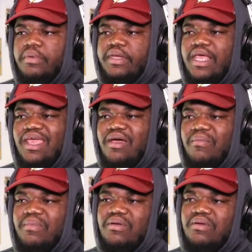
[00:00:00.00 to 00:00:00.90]

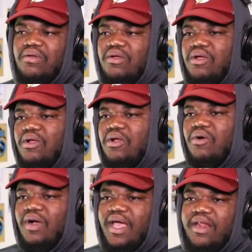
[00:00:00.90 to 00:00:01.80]
Damn.
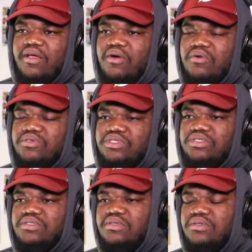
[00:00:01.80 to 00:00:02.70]
What kind of coach?